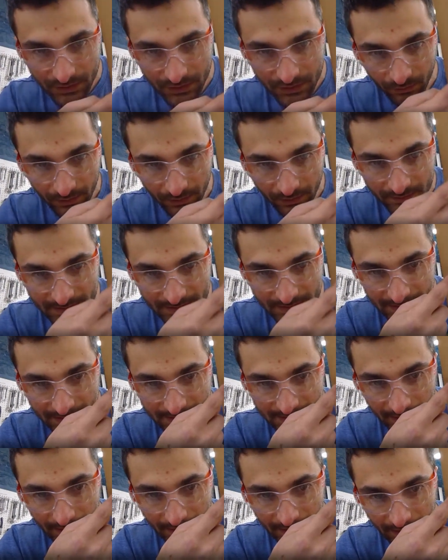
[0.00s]
here's the
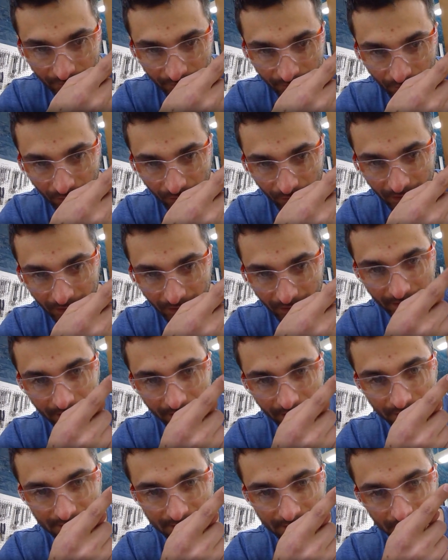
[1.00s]
side of one ring, and
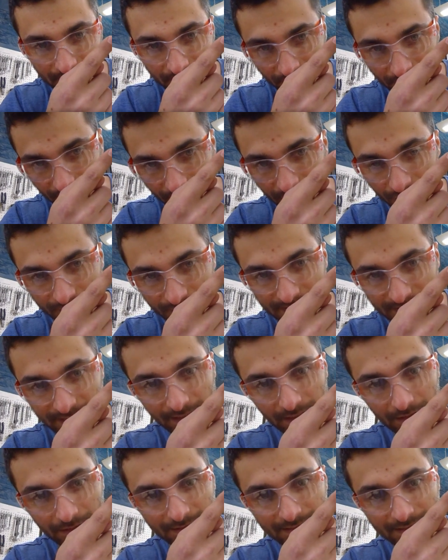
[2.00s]
here's close to
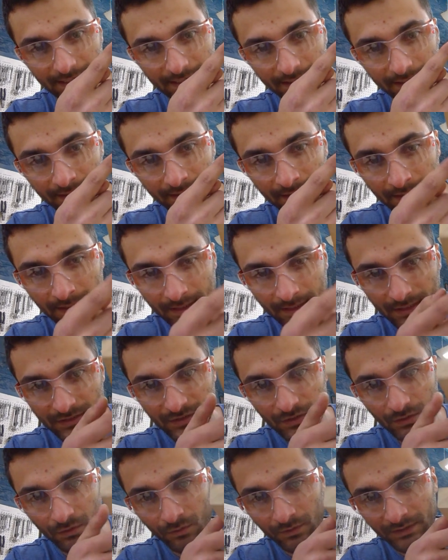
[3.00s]
the other side.
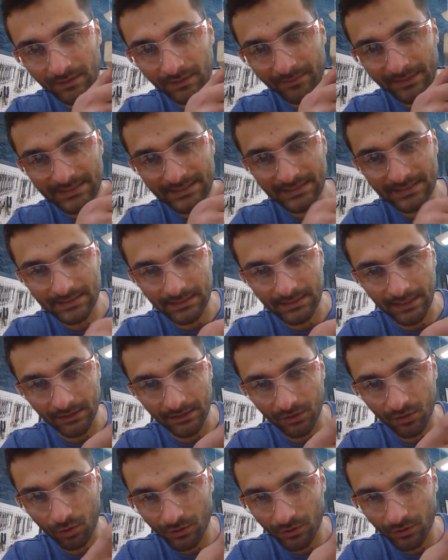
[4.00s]
So what that means is in
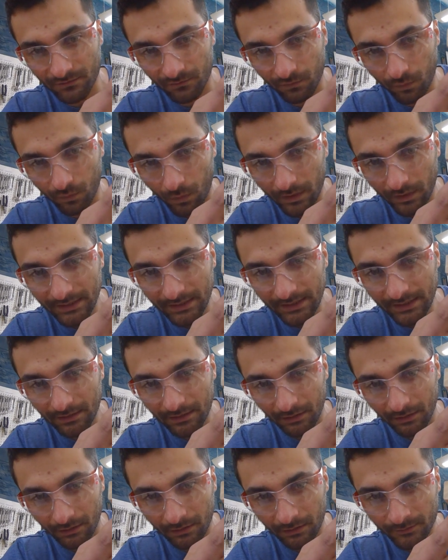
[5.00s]
the course of 1
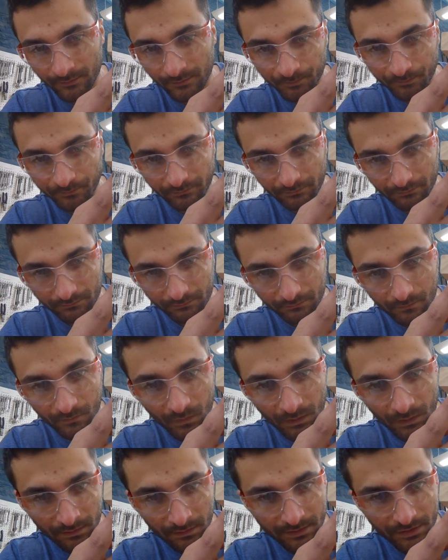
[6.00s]
year,
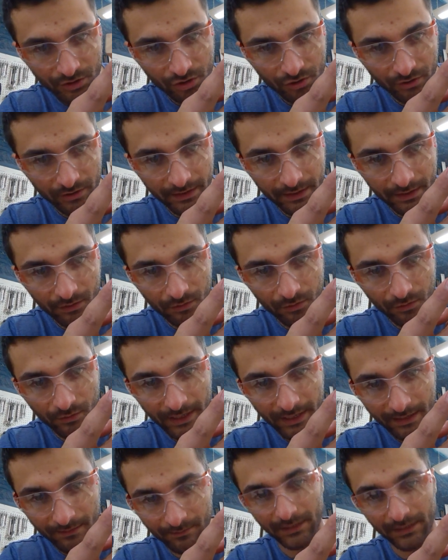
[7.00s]
the tree grew
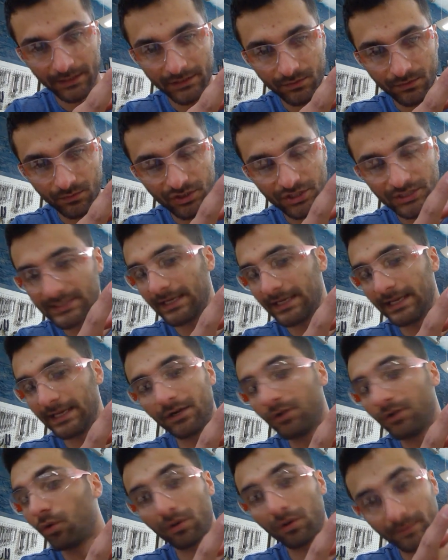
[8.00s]
that much, which is an
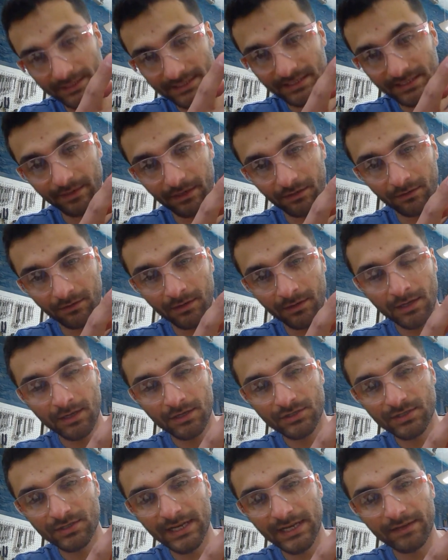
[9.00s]
enormous amount.
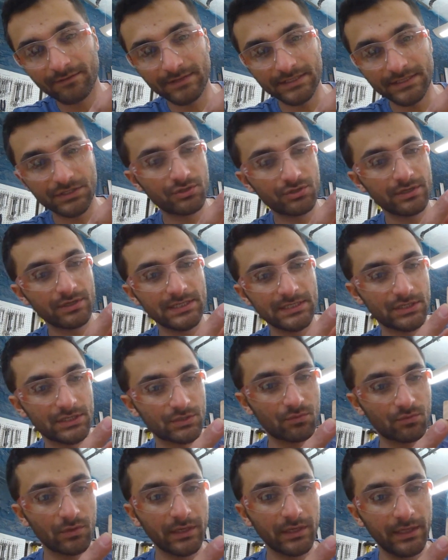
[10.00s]
So they have these trees
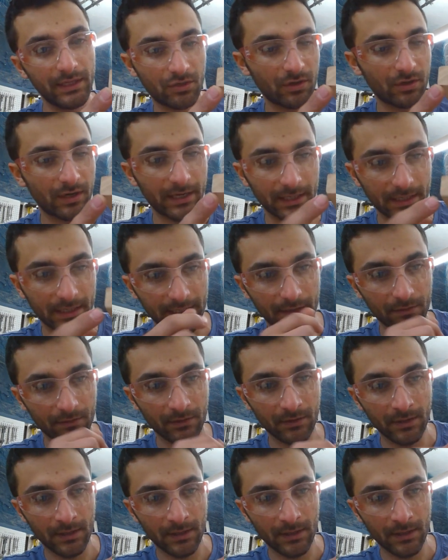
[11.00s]
just really cranking out.